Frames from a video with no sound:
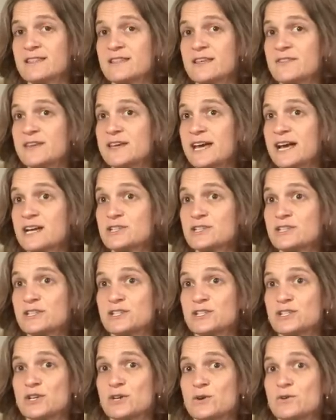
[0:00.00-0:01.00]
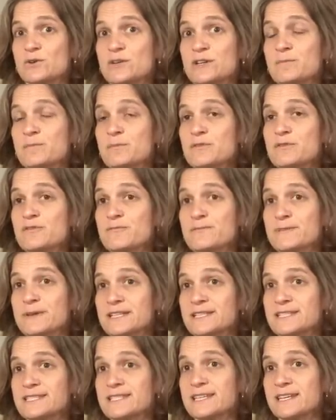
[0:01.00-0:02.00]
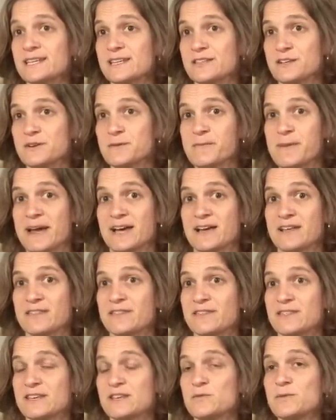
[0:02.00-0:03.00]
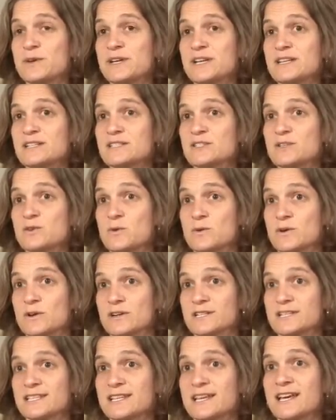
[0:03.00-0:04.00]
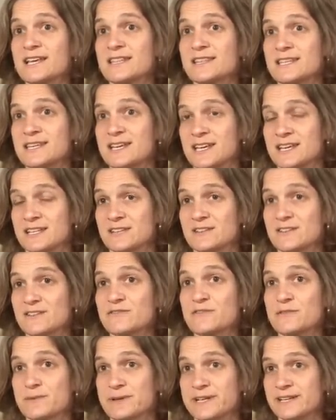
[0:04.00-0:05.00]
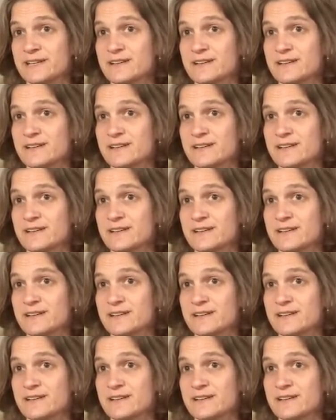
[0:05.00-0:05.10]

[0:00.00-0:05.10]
that they actually showed improvements in their math and reading scores at the end of three